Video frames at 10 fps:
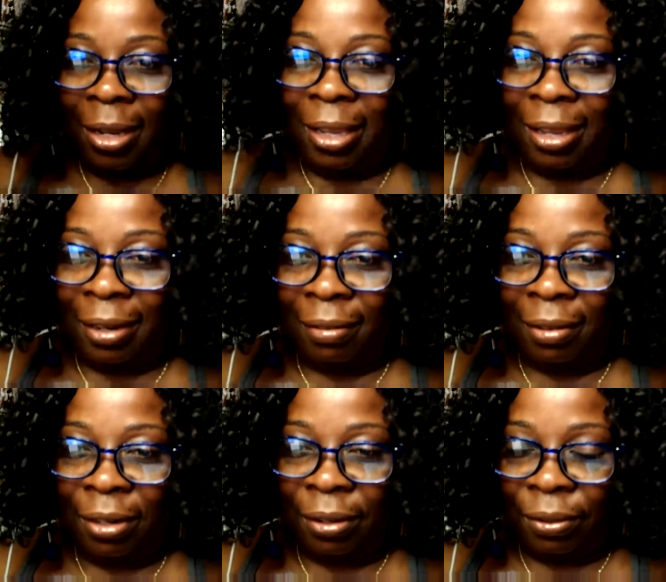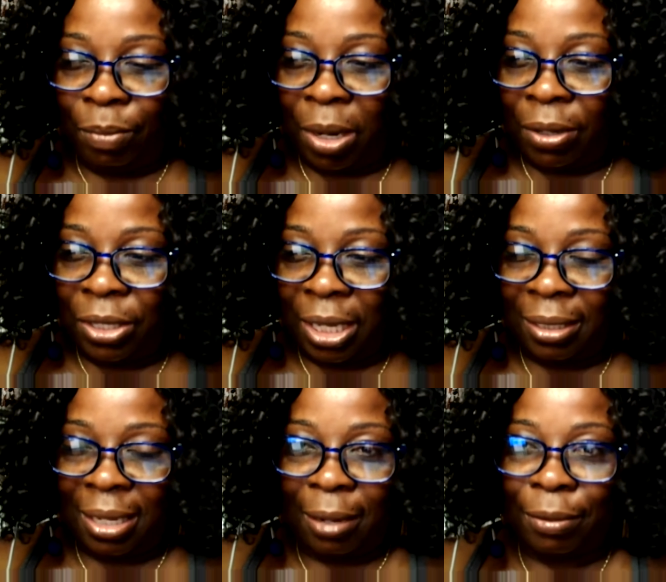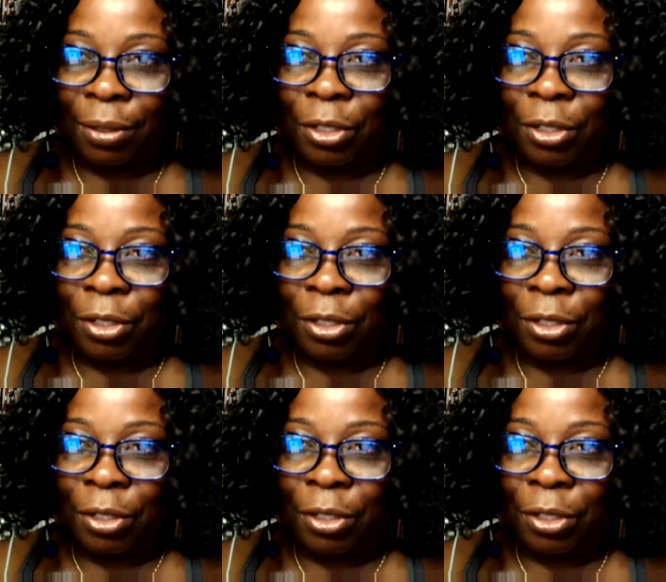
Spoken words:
in Mary Jane's house,